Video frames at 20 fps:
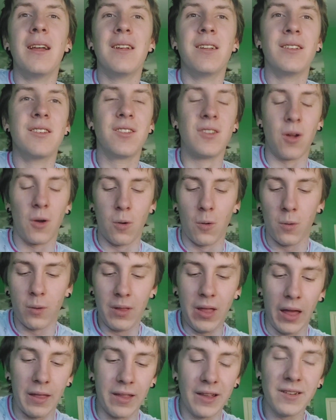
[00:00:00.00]
So
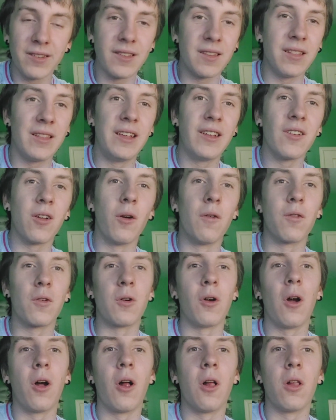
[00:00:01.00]
yeah, these
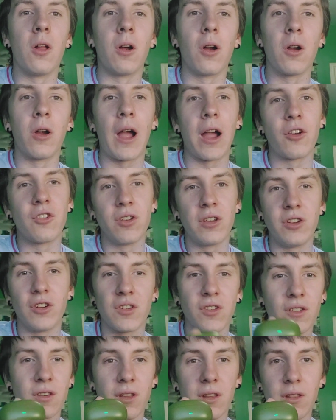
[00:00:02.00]
overall are actually
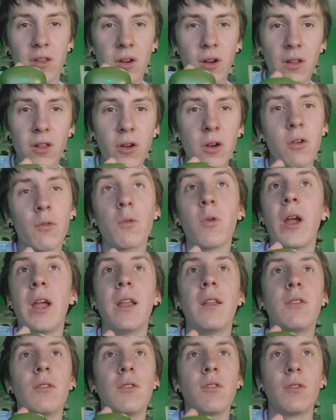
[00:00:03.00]
just they're a
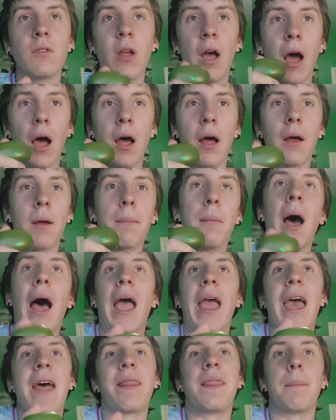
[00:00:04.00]
great
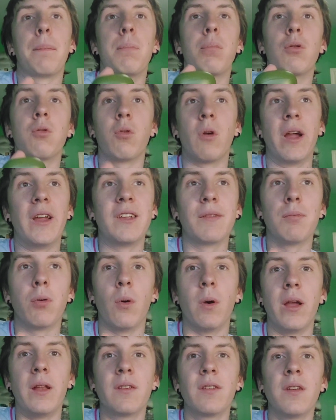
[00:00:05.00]
buy at the price
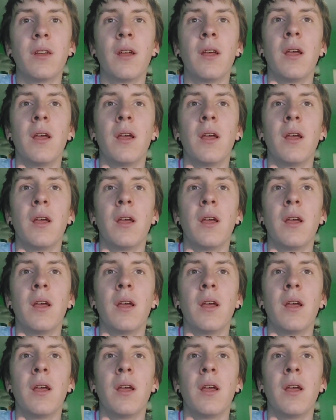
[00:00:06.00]
point.